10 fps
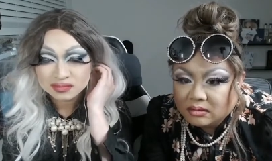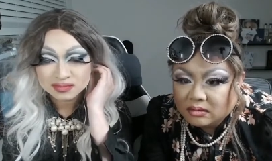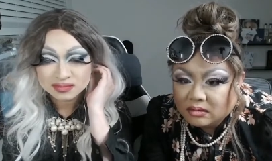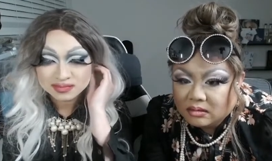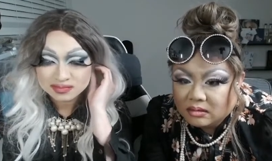
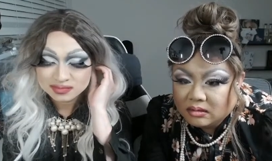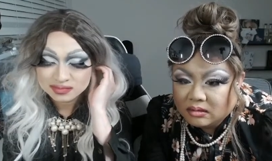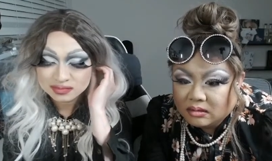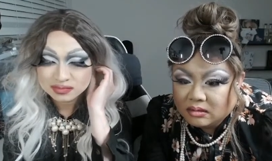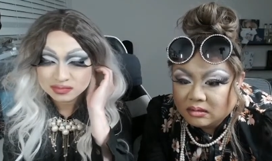
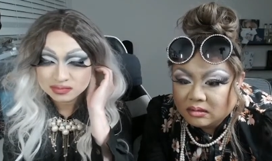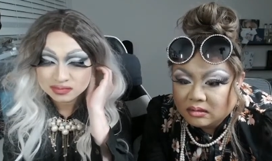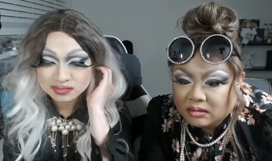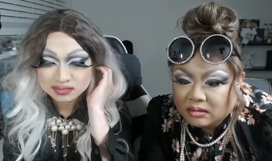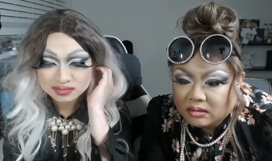
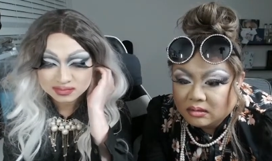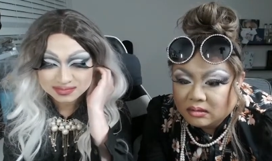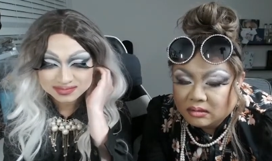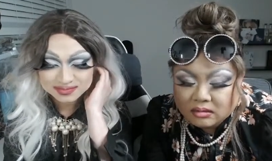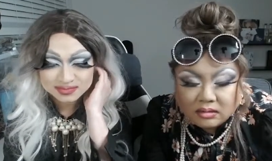
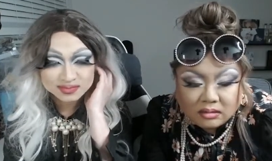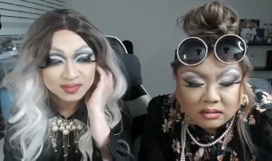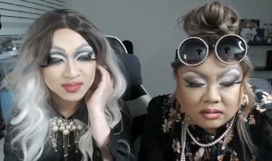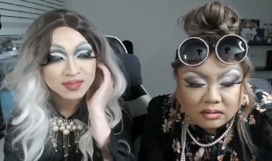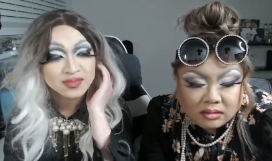
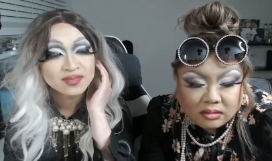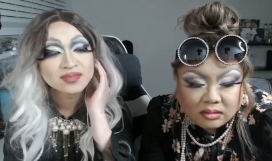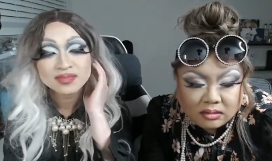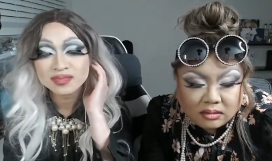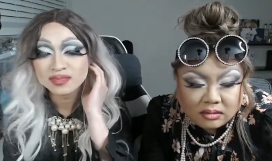
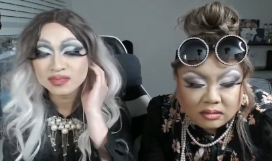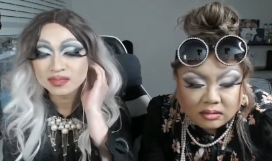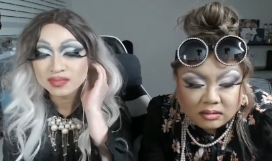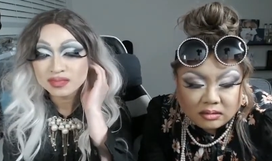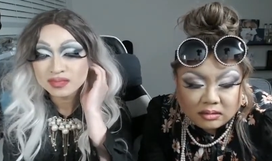
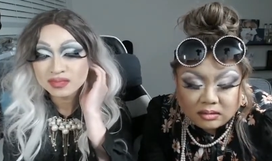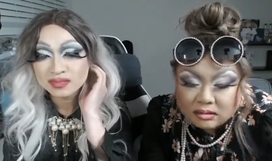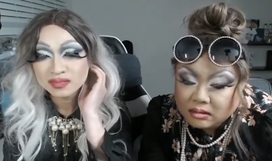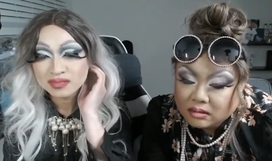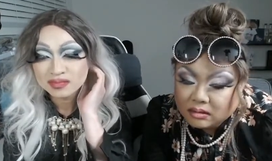
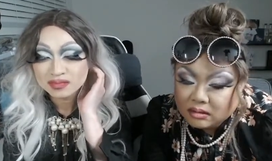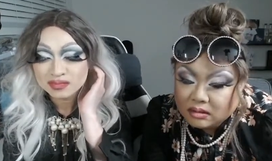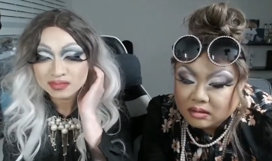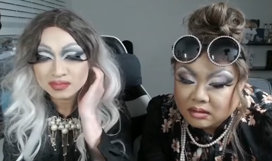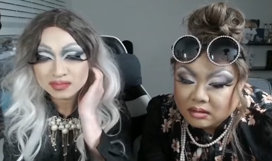
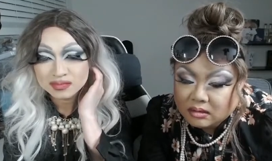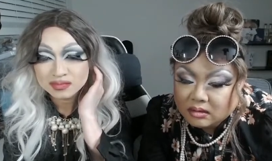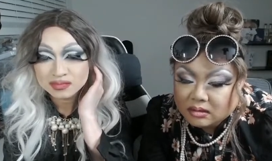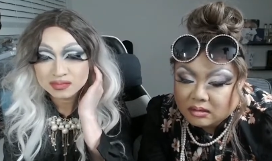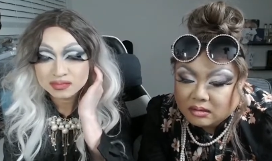
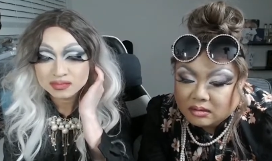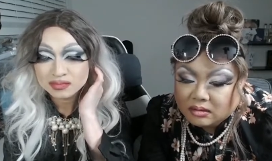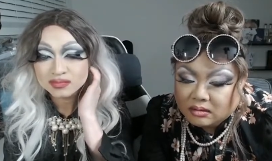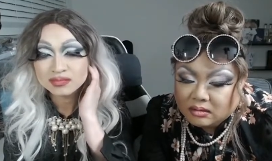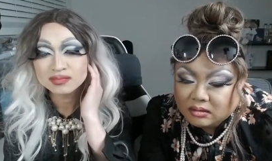
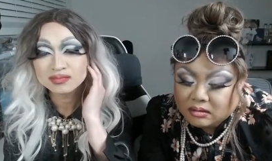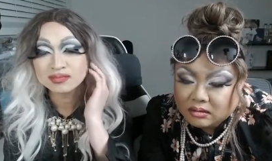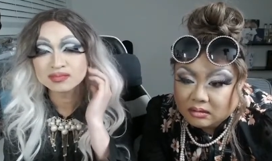No one is speaking in this clip.